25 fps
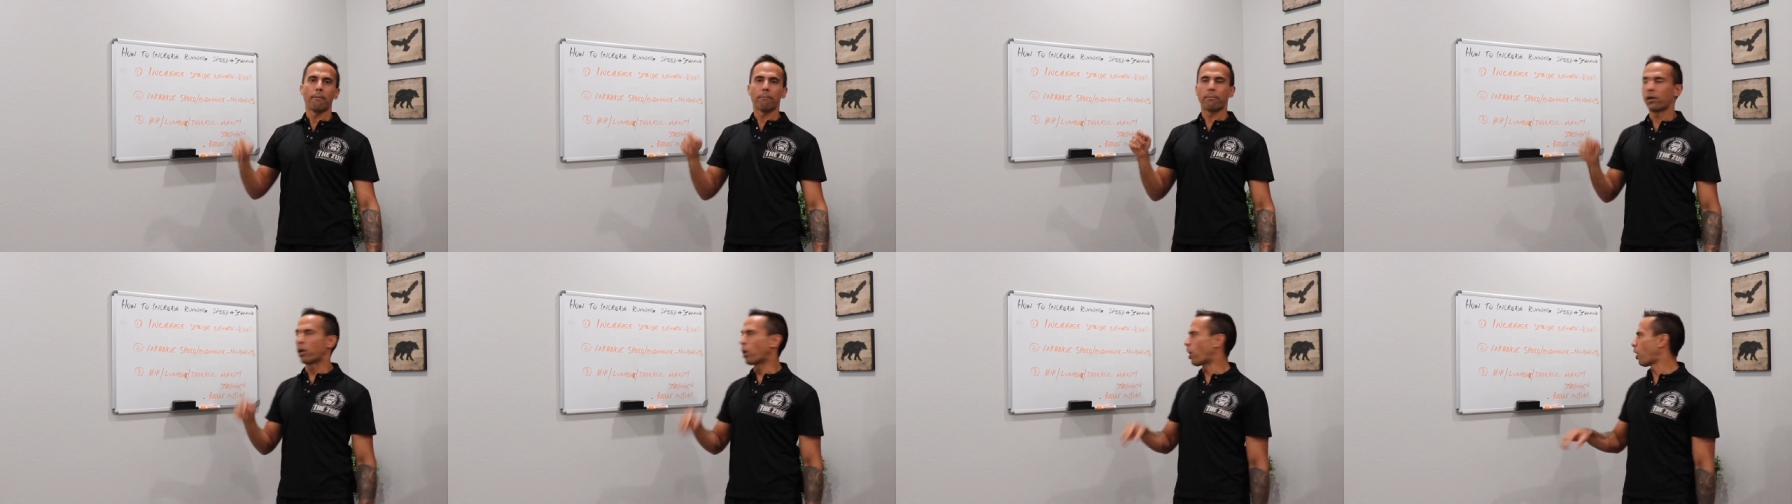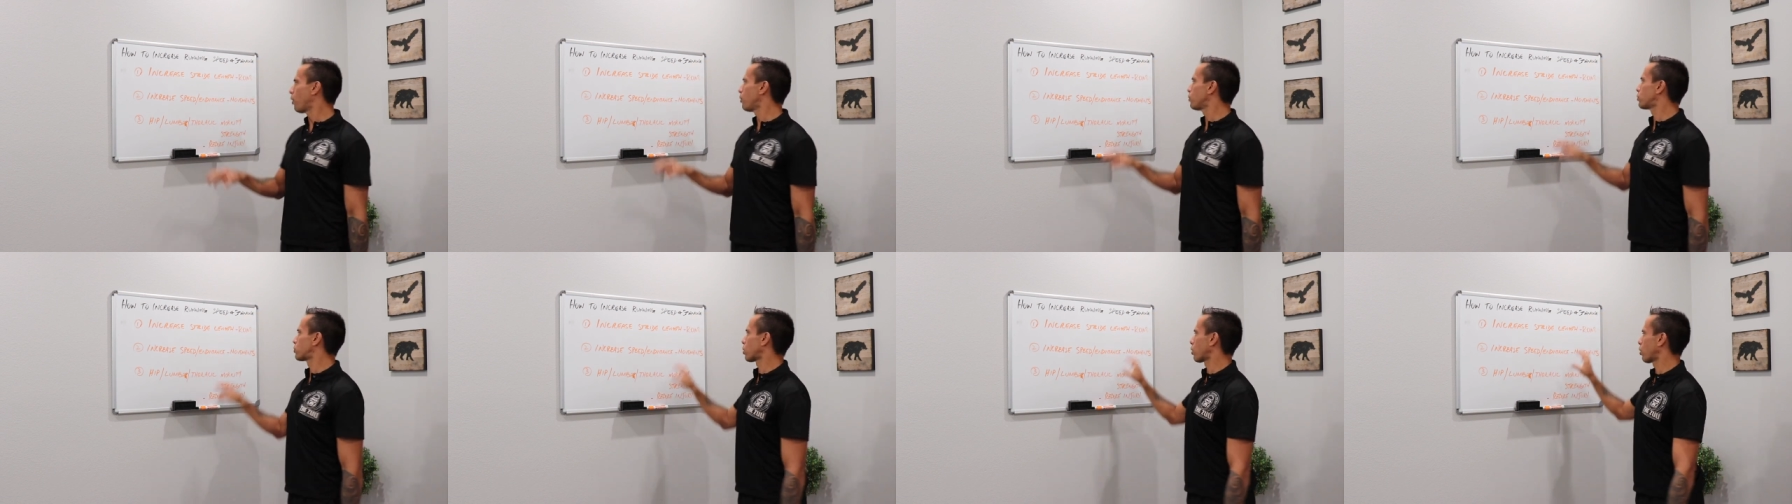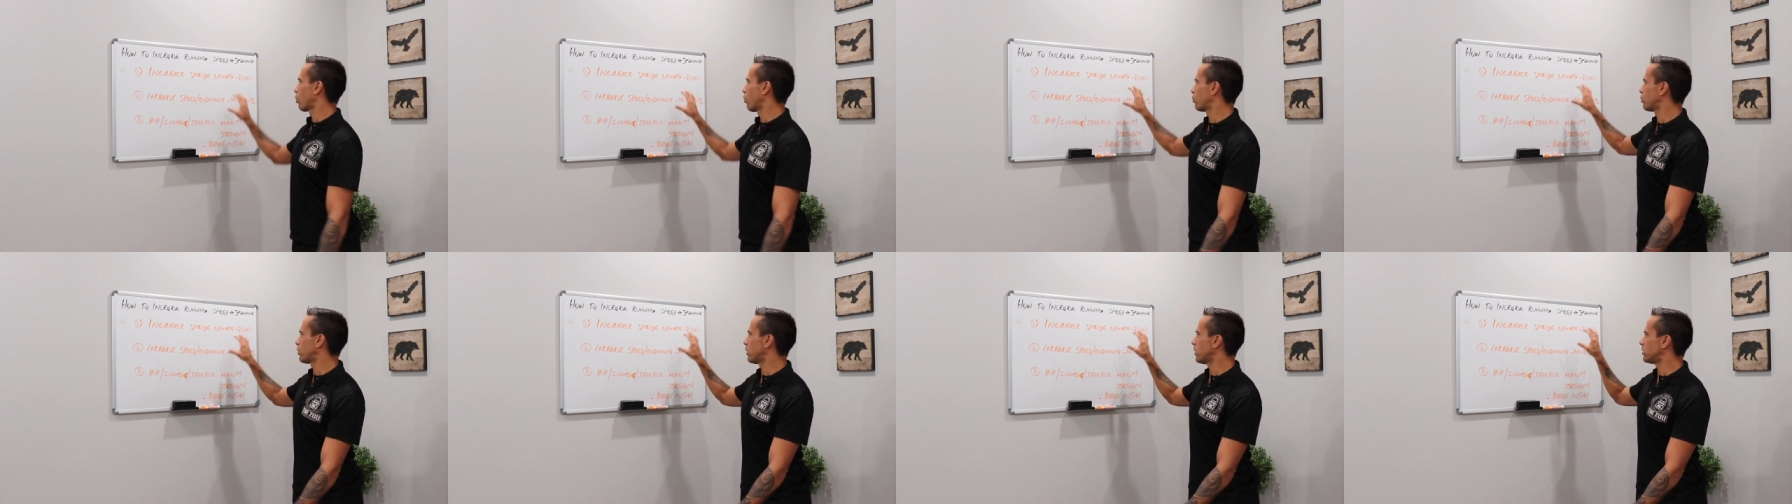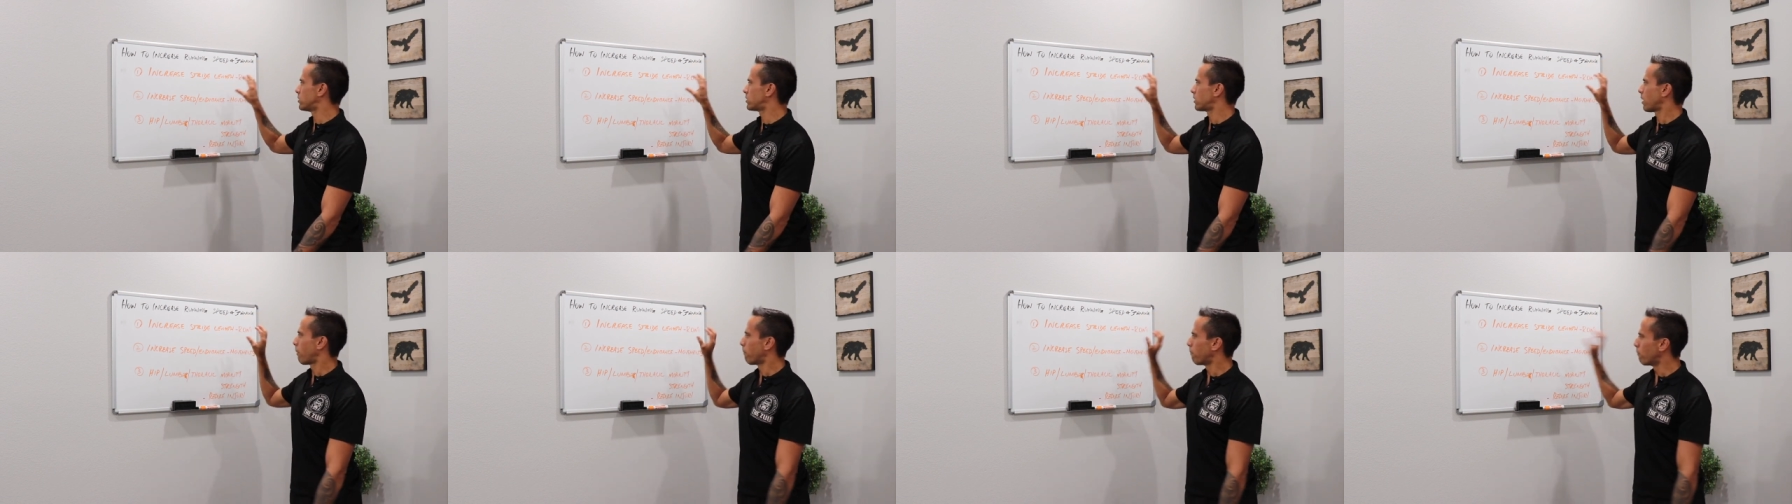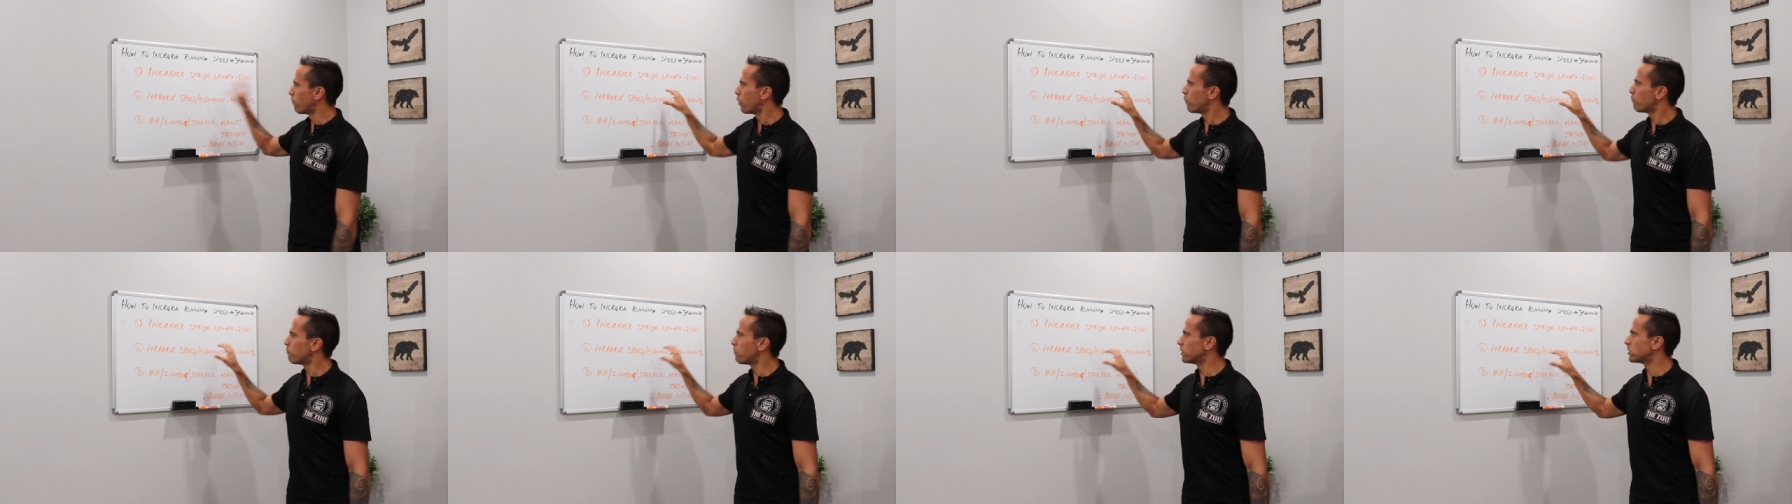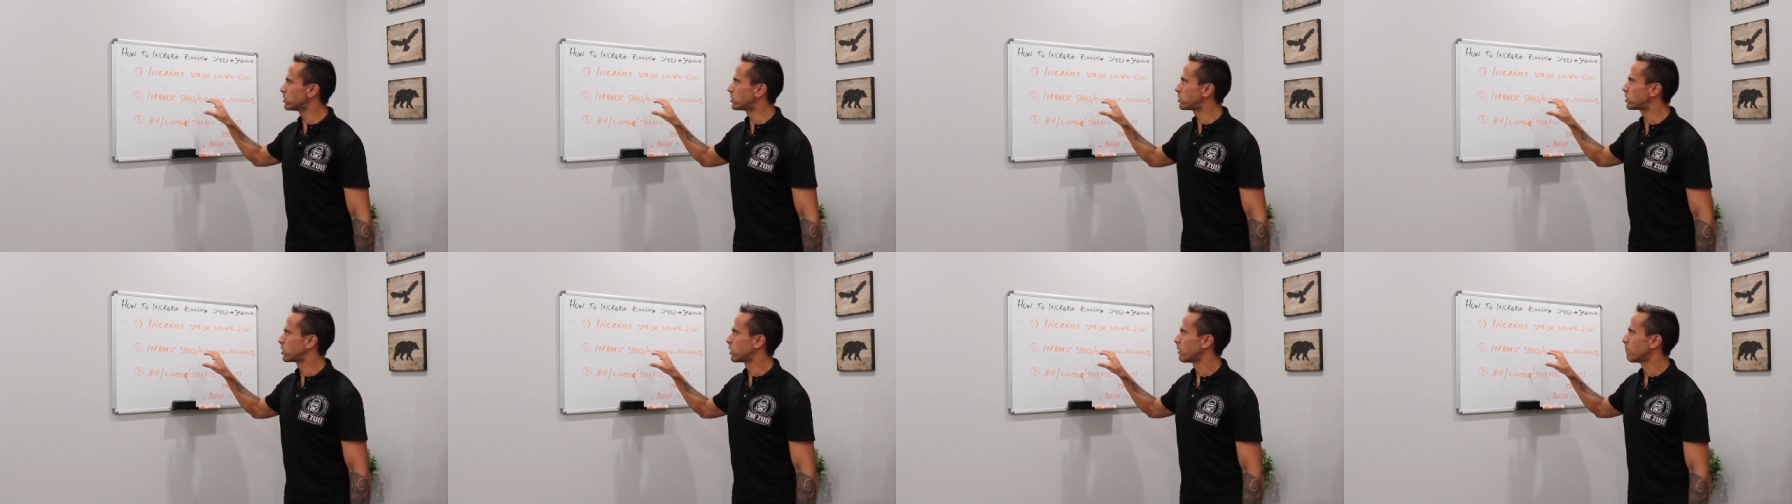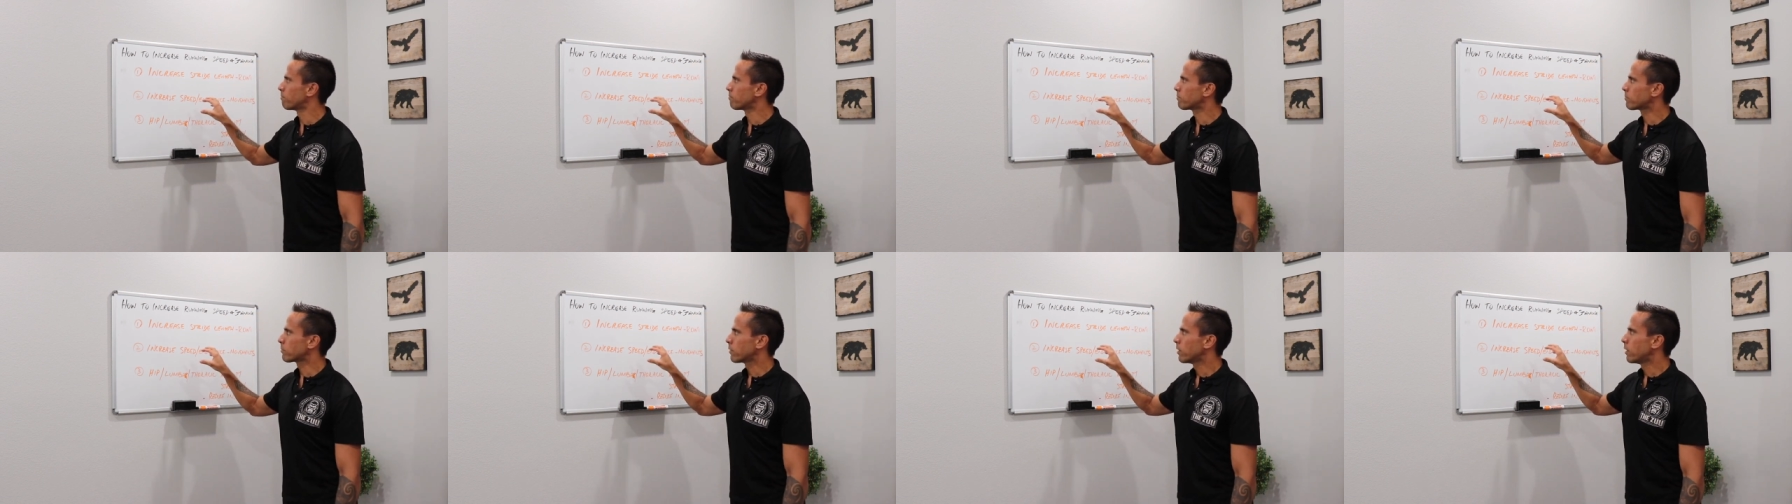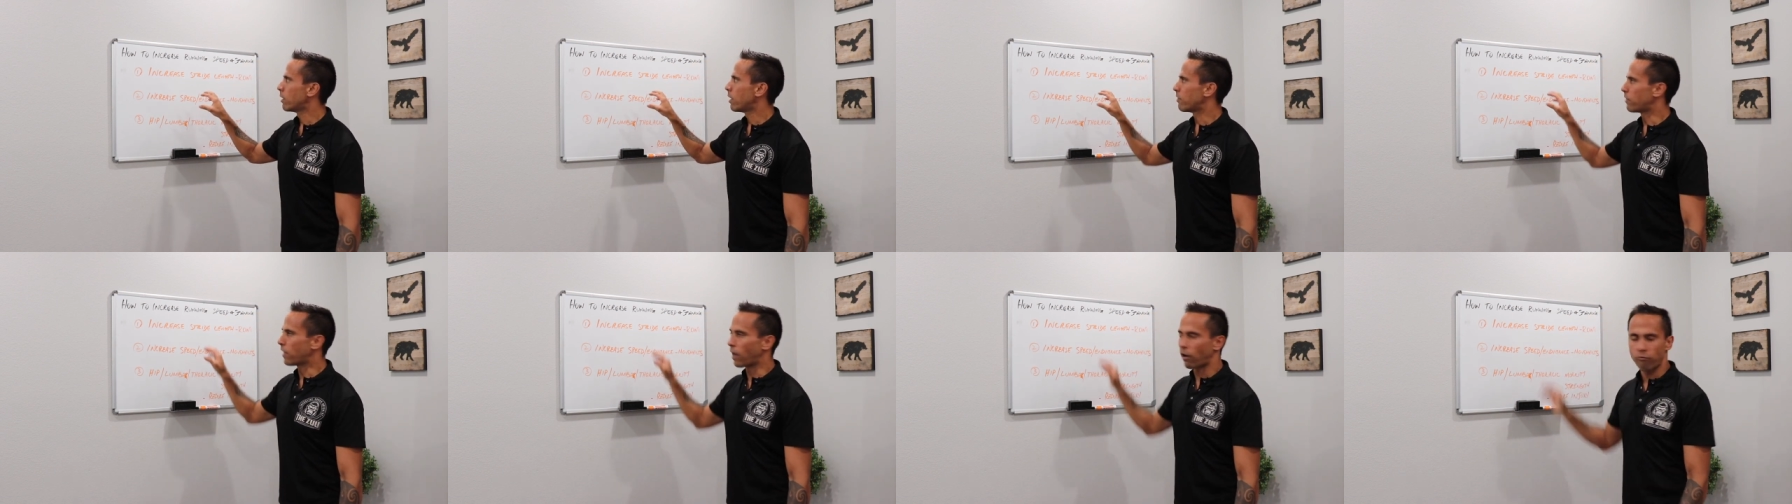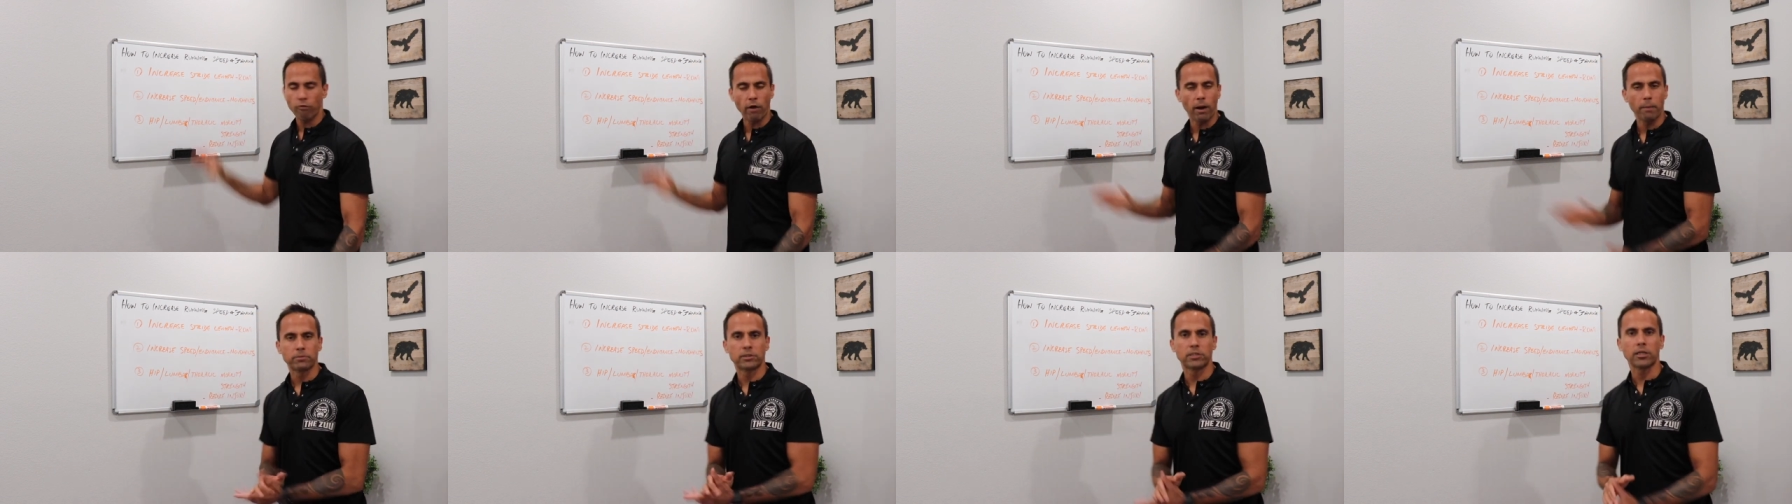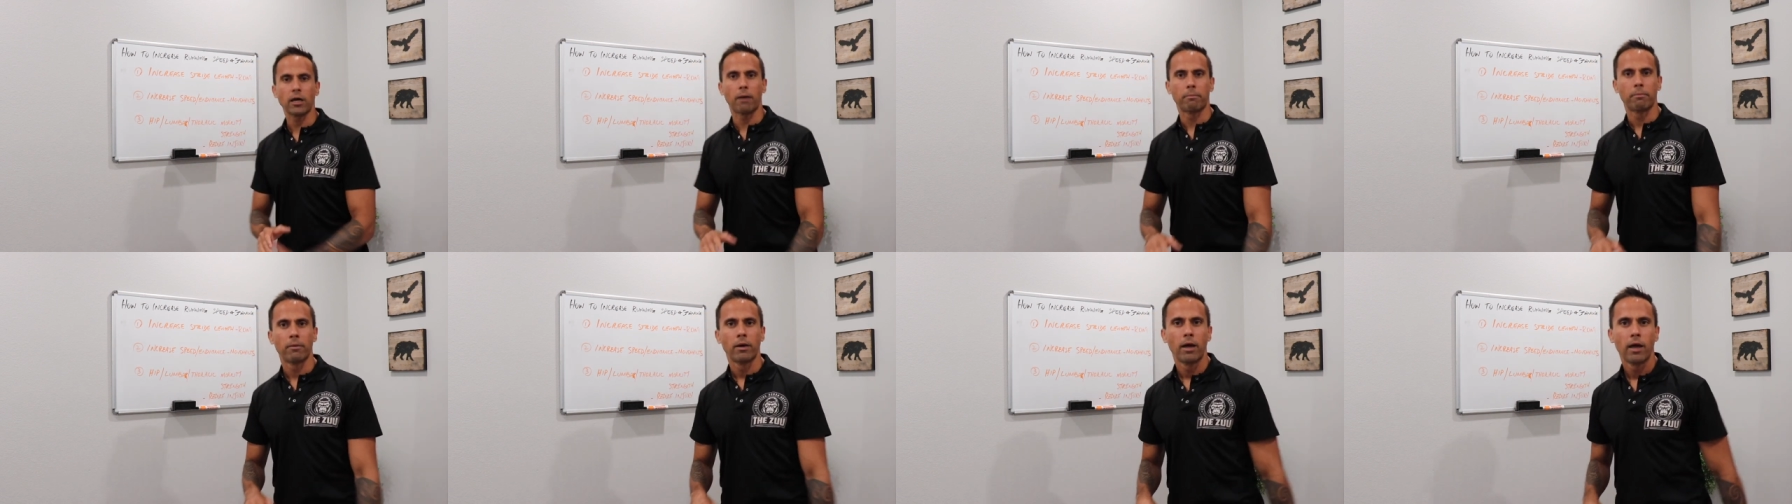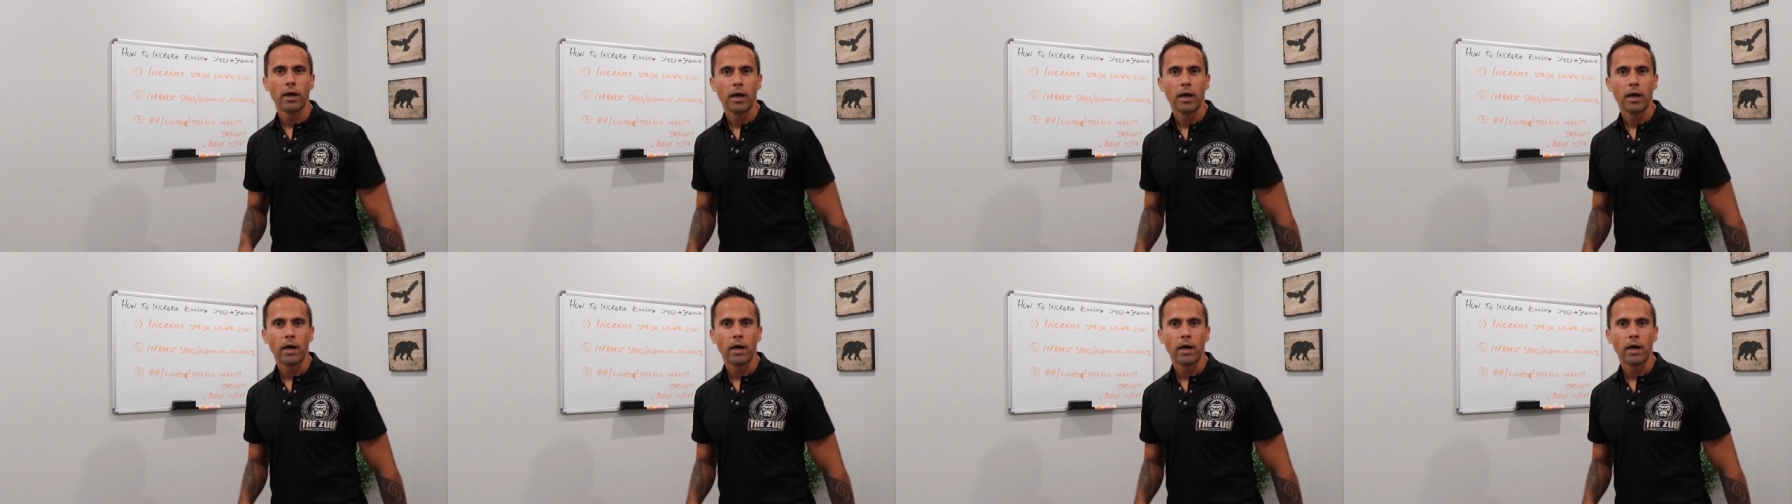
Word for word: below to learn these movements. That wraps up